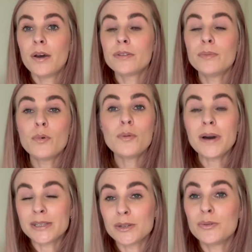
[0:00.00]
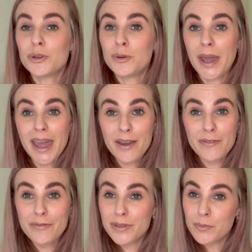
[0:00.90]
The more muscle you have,
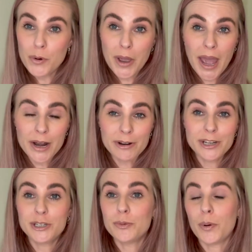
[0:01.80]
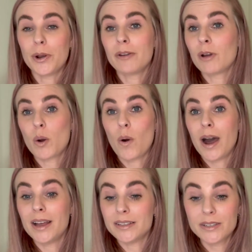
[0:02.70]
the more calories your body
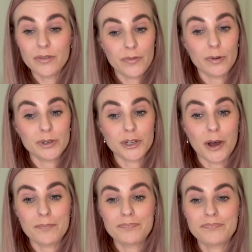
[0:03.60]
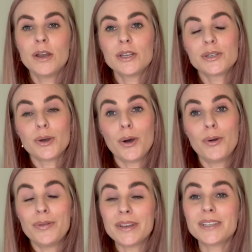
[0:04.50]
requires, full stop.
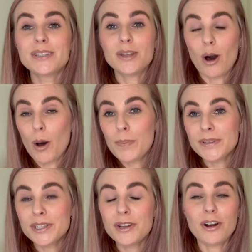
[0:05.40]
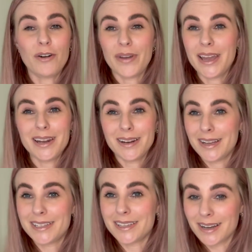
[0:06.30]
So this is the opposite of eating
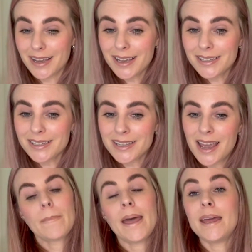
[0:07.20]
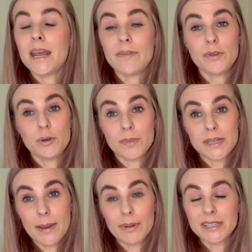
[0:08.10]
less and less and having your
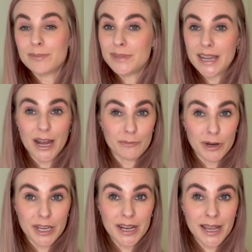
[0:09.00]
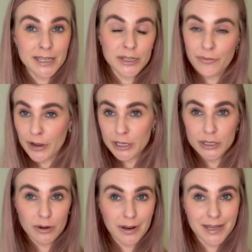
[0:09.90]
metabolism down-regulate to function
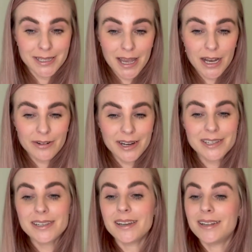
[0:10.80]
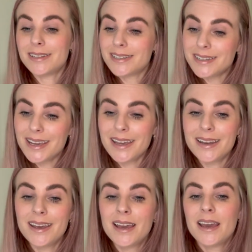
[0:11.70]
on less calories.
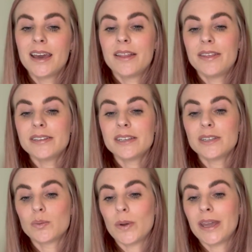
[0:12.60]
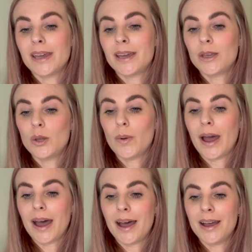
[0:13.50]
Instead, this is where you
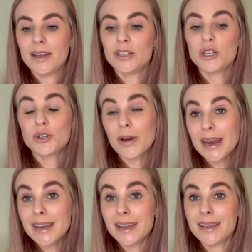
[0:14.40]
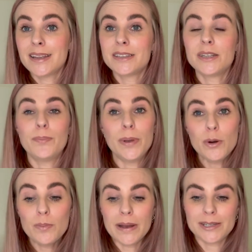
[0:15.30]
are training to
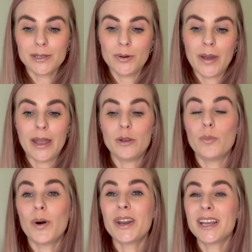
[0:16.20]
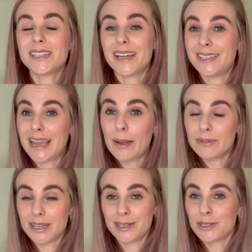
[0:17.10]
build muscle and your body is
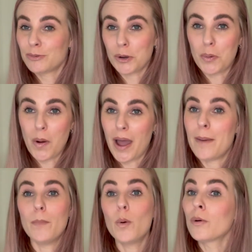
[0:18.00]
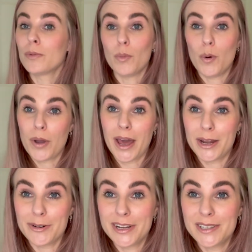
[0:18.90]
adapting to require more and more
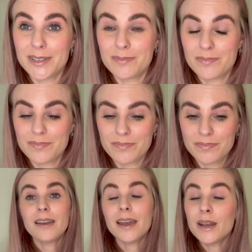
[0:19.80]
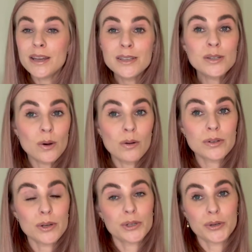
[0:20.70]
calories. It is
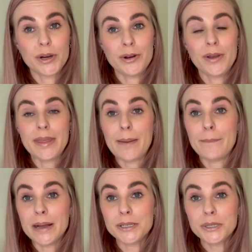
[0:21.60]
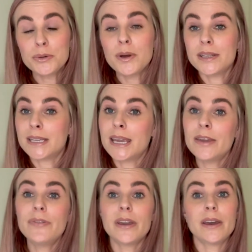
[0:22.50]
also true that muscle is
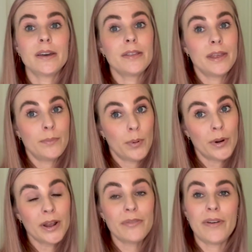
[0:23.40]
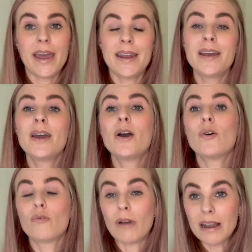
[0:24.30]
heavier than body fat
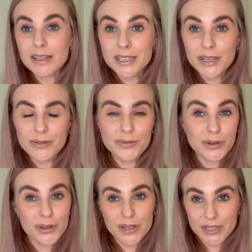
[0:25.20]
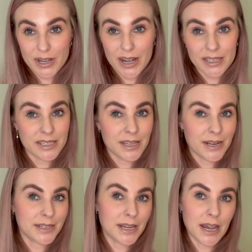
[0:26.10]
relative to the size that
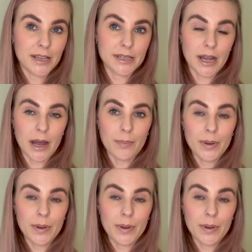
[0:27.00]
it takes up.